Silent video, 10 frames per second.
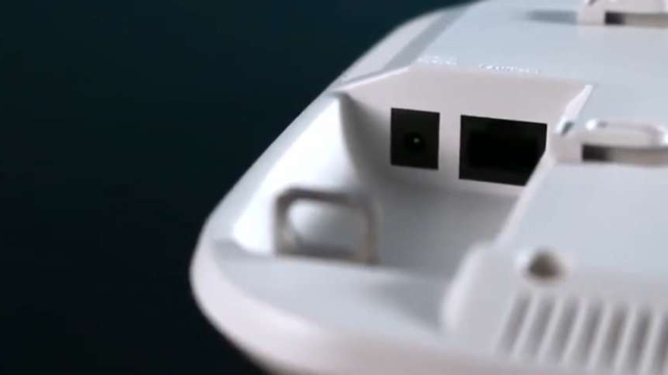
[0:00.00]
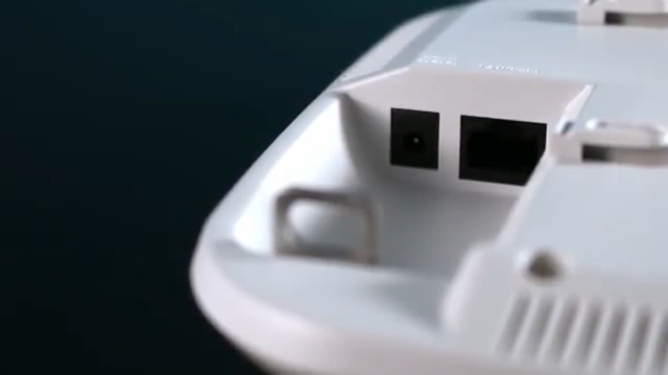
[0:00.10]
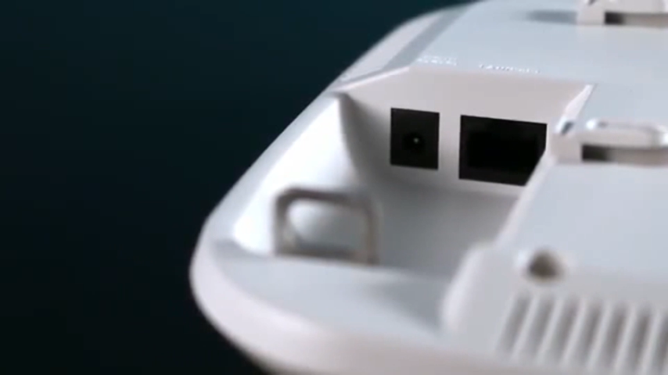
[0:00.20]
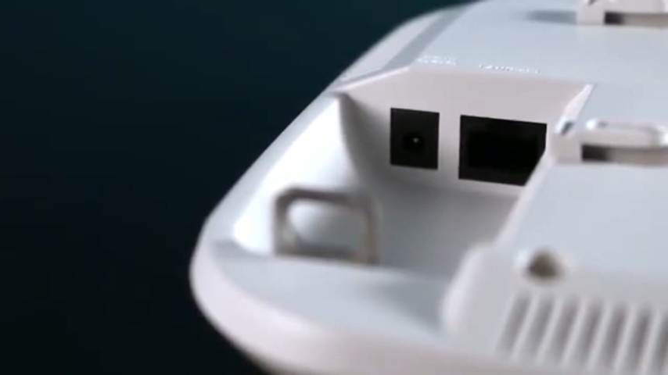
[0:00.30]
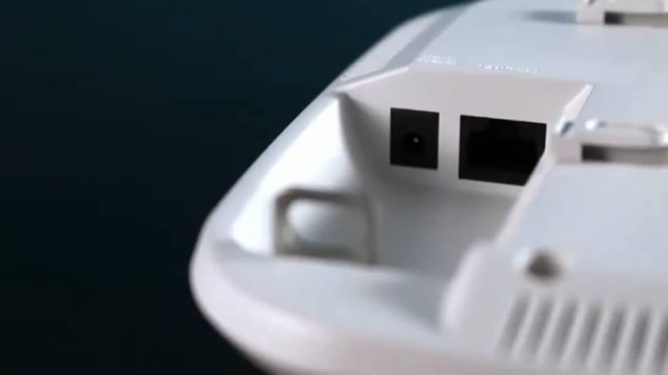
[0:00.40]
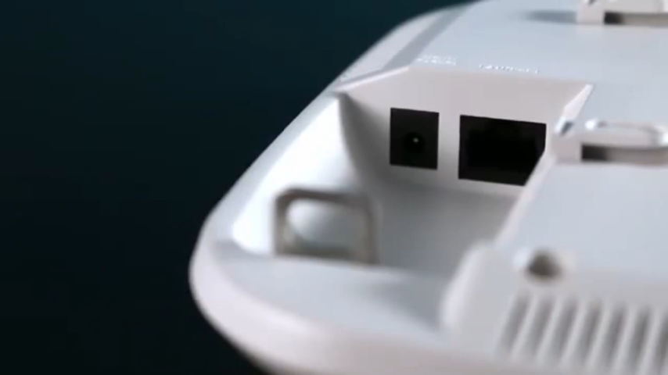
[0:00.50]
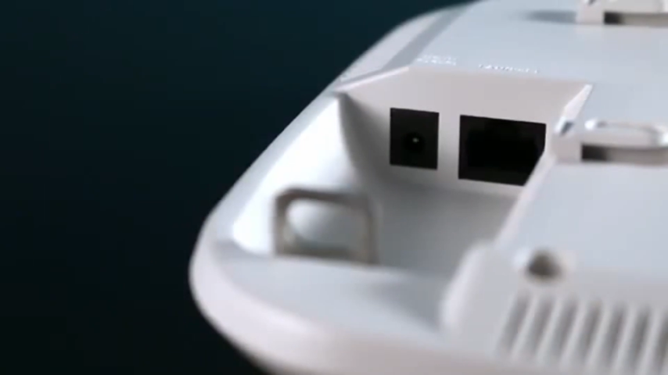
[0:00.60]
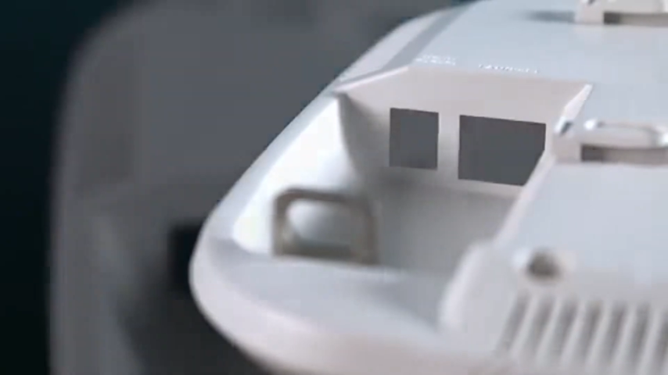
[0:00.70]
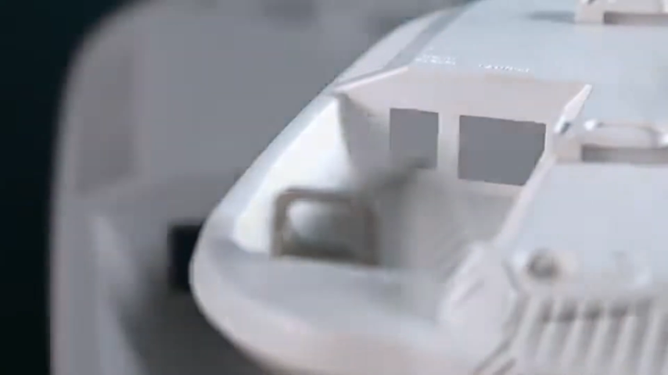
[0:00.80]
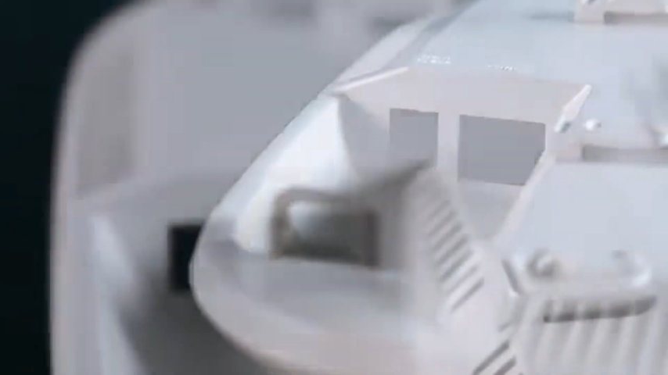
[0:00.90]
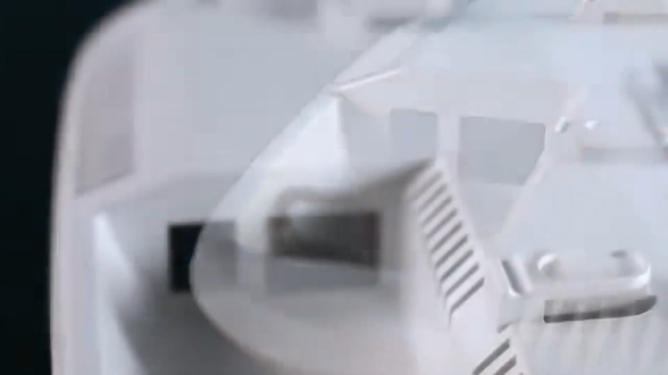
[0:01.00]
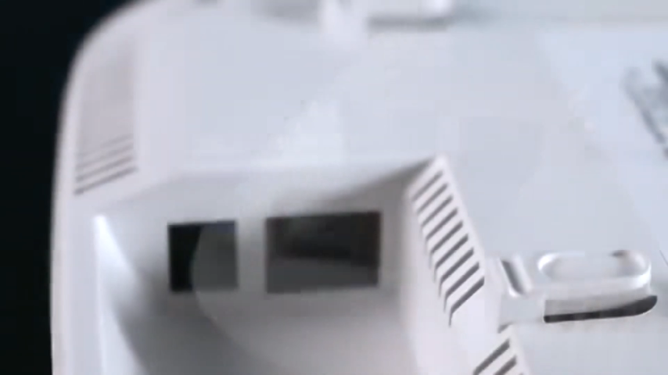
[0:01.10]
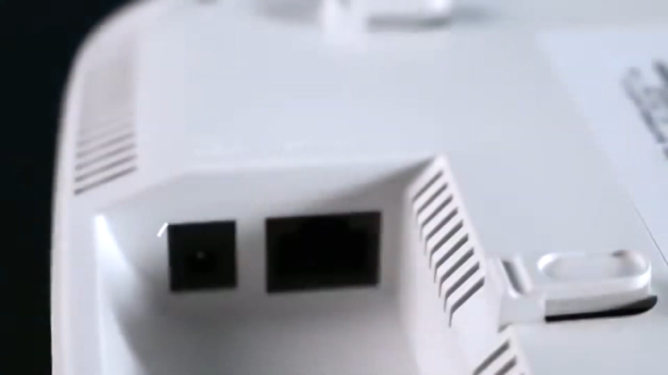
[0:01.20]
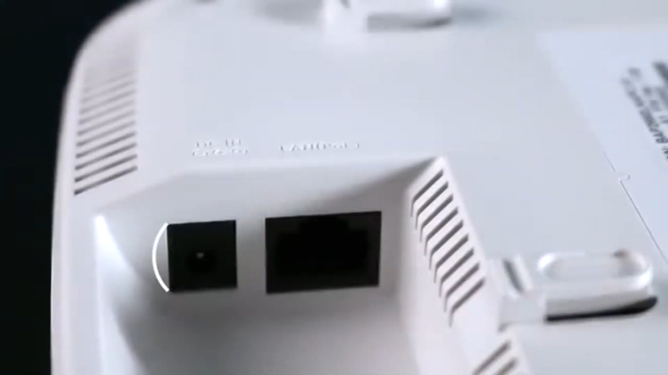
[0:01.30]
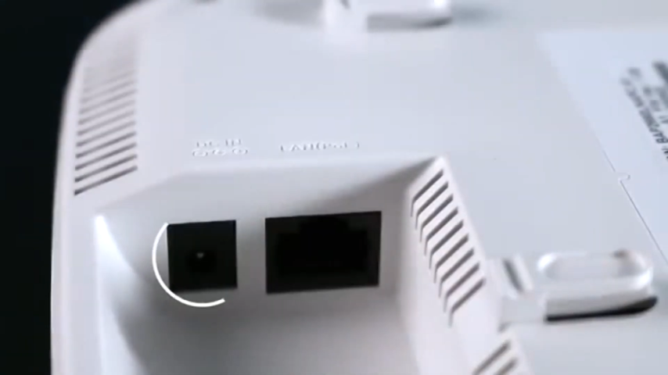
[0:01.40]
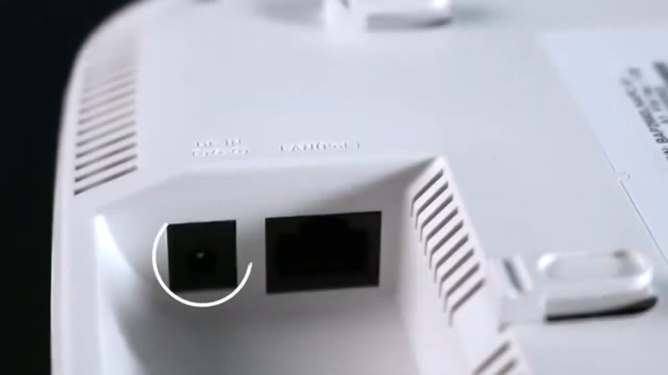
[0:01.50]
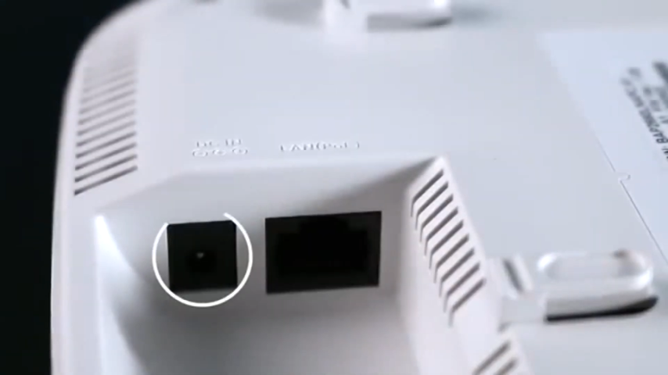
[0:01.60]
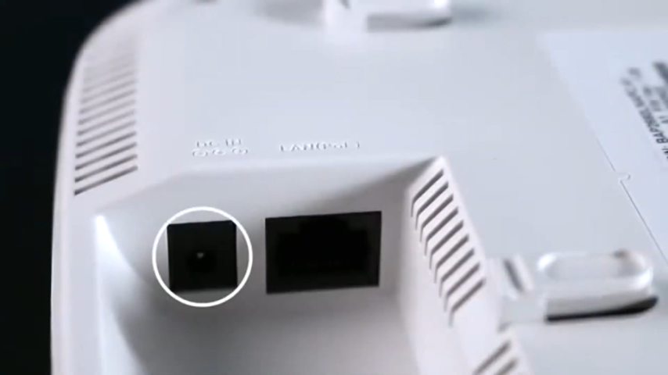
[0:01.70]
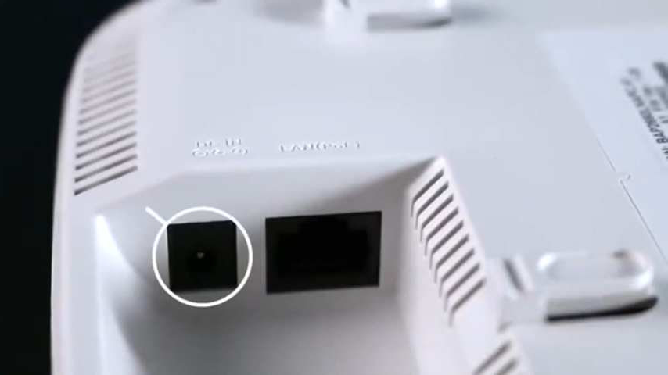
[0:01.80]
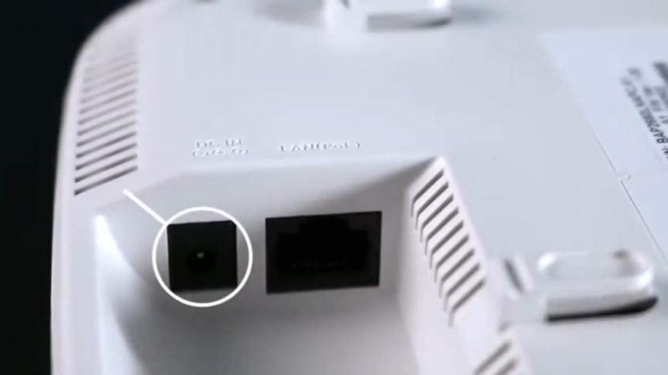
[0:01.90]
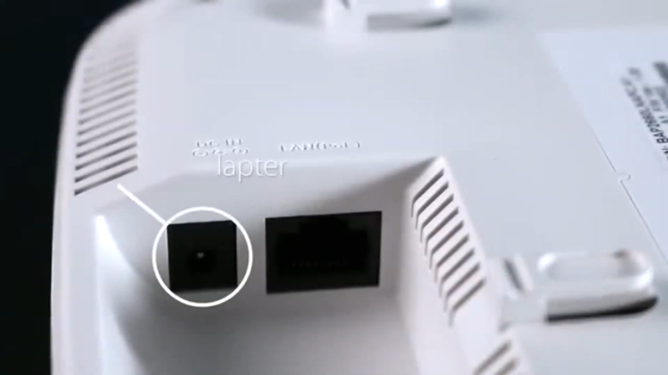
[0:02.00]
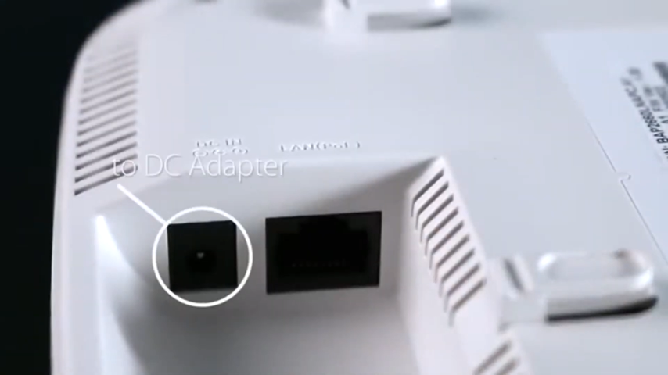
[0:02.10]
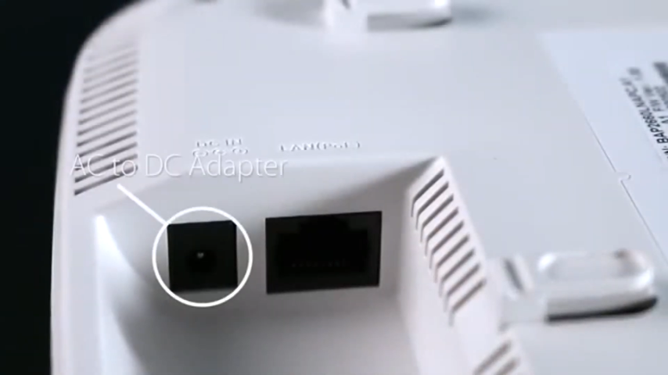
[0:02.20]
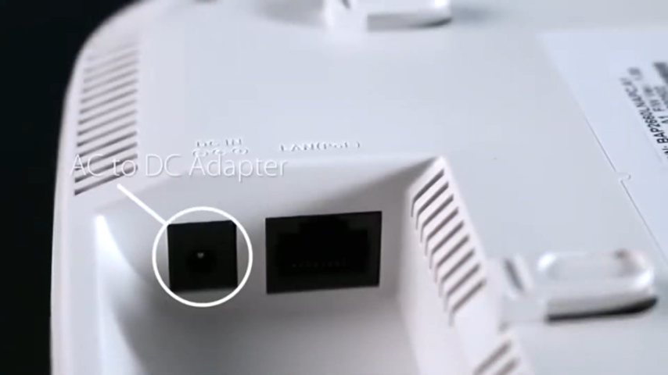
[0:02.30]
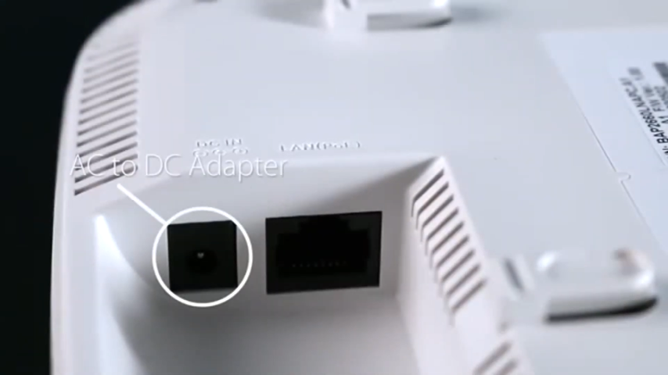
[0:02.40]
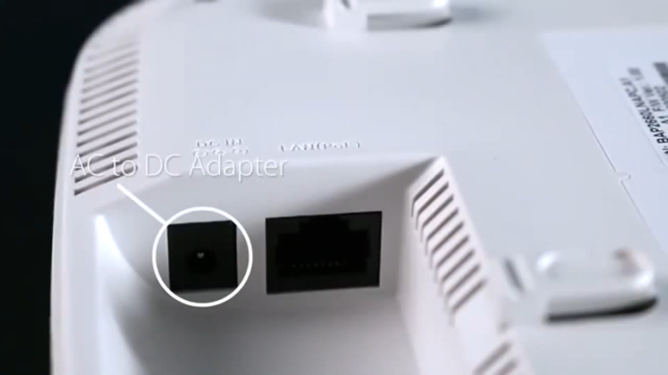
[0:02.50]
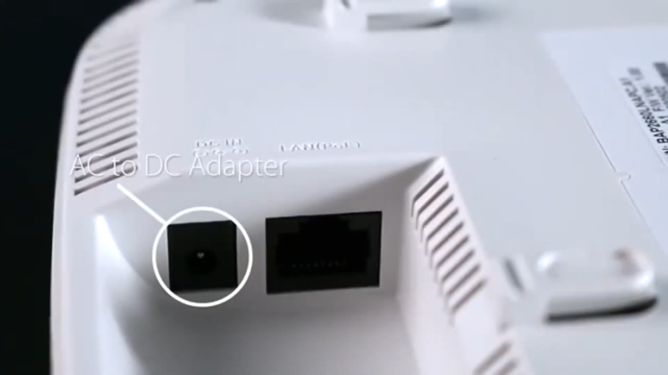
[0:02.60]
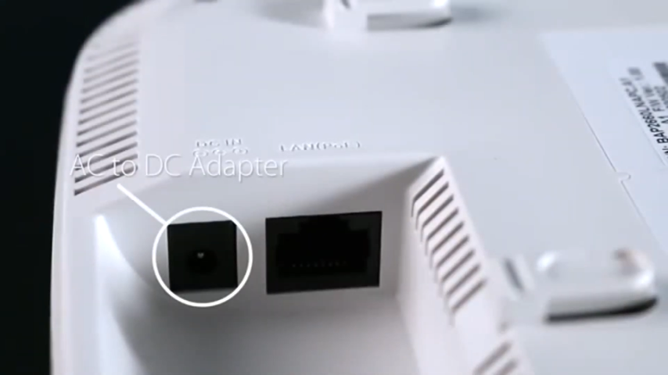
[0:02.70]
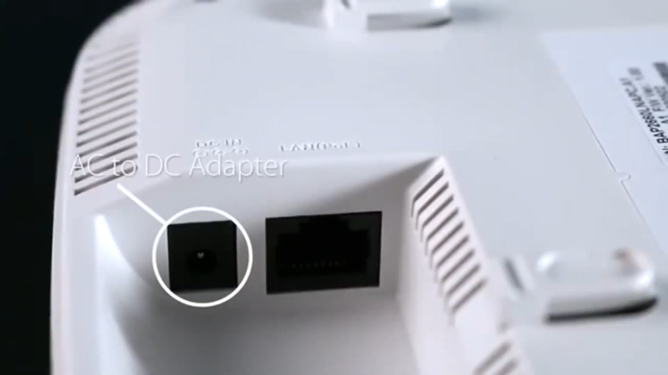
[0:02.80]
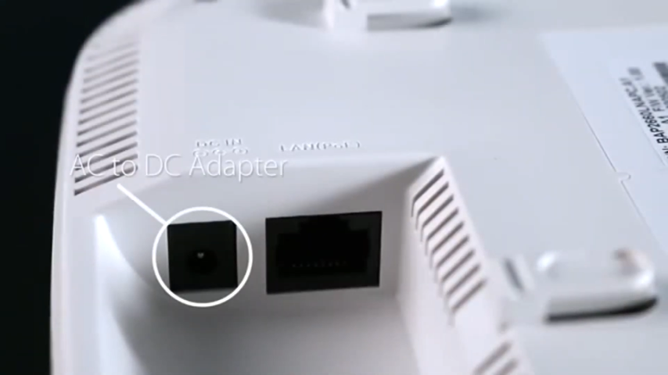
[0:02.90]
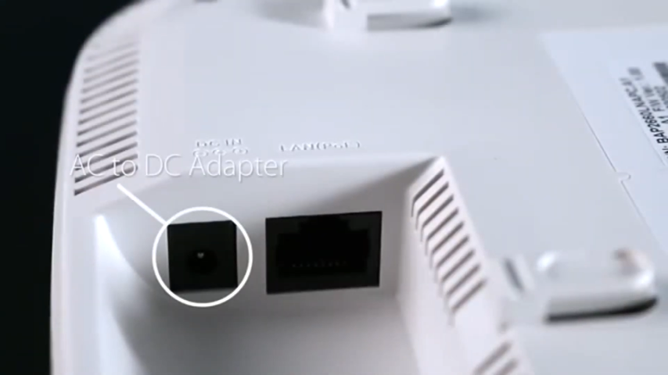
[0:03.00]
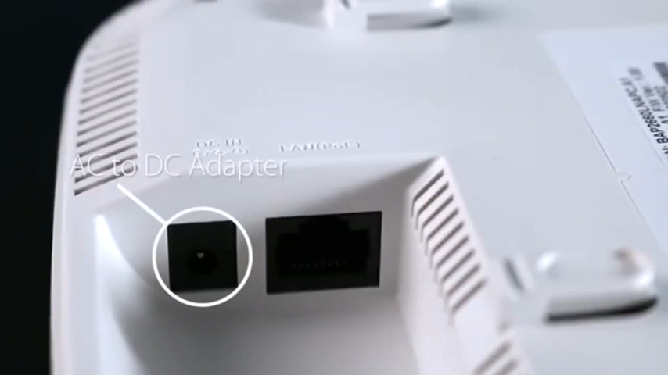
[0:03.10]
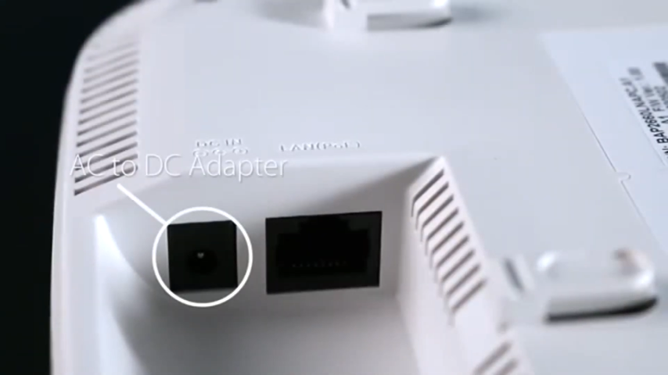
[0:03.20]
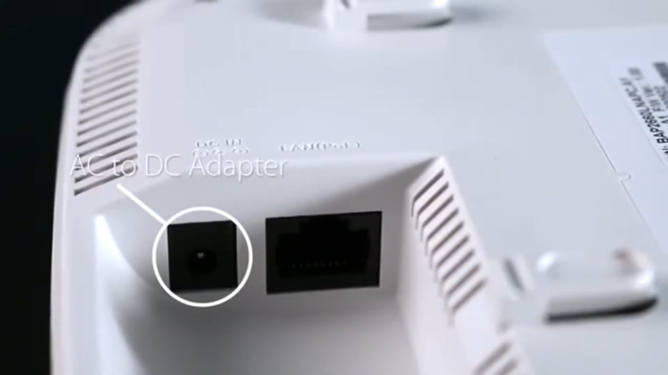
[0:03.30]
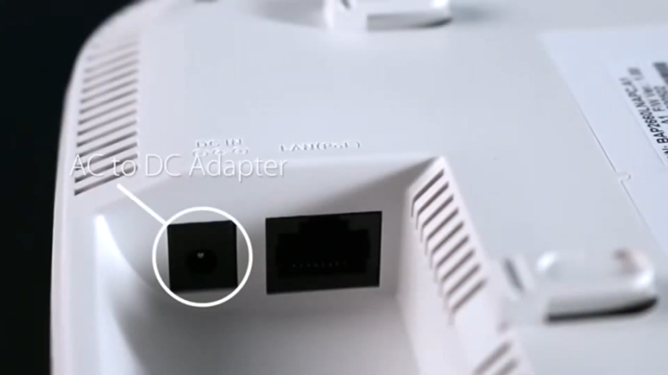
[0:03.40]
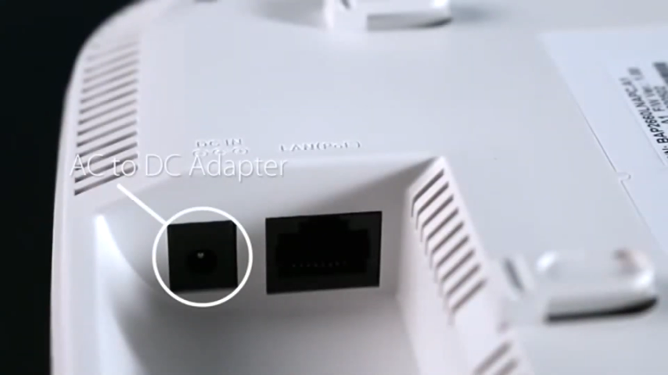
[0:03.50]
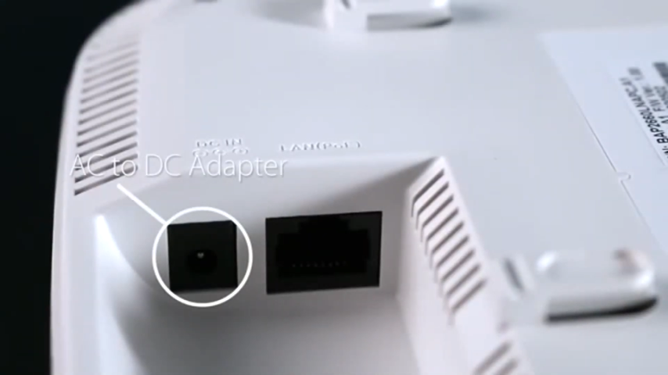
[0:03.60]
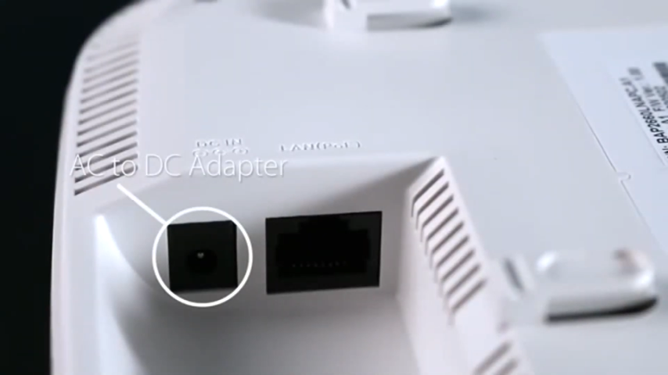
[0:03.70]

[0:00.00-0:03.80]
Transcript: (no speaker visible)